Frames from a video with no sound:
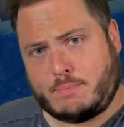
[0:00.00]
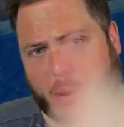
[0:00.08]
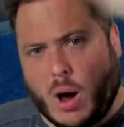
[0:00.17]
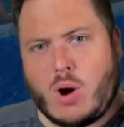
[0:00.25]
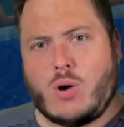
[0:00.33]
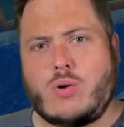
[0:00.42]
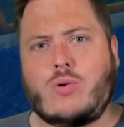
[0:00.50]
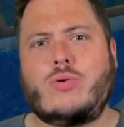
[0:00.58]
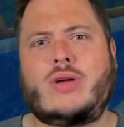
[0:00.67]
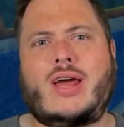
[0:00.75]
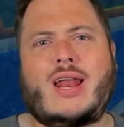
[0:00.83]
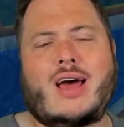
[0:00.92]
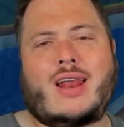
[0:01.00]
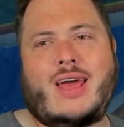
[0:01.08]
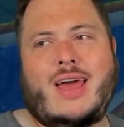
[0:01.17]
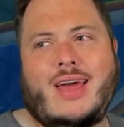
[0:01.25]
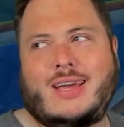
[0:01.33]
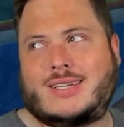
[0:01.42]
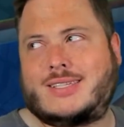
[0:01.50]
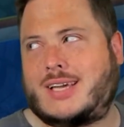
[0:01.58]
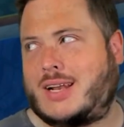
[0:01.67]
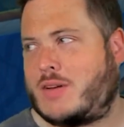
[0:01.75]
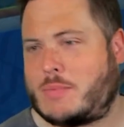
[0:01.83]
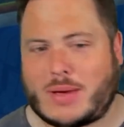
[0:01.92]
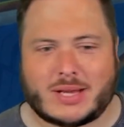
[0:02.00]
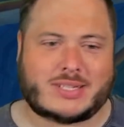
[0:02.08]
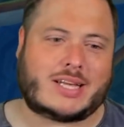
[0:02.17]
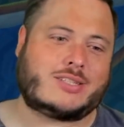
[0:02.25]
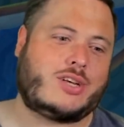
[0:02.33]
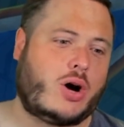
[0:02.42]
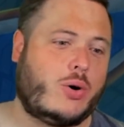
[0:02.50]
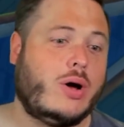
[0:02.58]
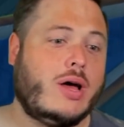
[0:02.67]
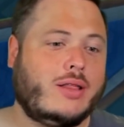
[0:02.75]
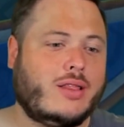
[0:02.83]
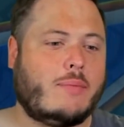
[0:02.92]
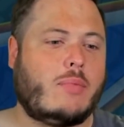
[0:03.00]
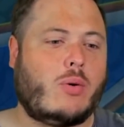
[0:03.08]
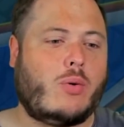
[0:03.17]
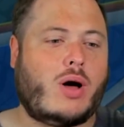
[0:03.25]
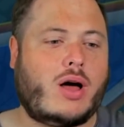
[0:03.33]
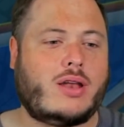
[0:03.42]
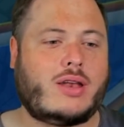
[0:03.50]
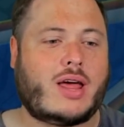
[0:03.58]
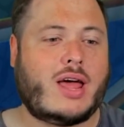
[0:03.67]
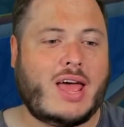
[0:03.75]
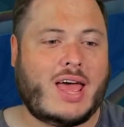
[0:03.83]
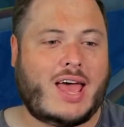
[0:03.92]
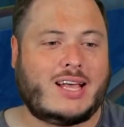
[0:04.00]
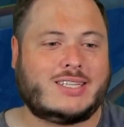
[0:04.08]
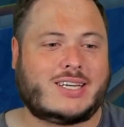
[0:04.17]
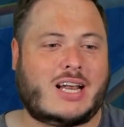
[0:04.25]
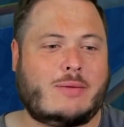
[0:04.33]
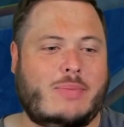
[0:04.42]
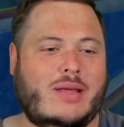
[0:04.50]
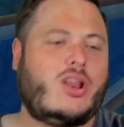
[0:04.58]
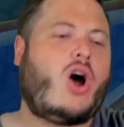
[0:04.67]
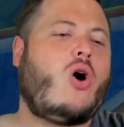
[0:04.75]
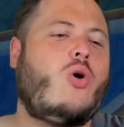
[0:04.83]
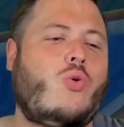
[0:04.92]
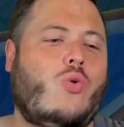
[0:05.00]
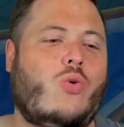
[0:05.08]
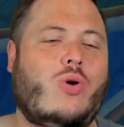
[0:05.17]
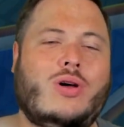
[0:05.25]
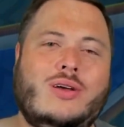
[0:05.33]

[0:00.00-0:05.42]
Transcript: Oh, get out of here, you son of a bitch. Let's go. Number 1, is it gonna be no?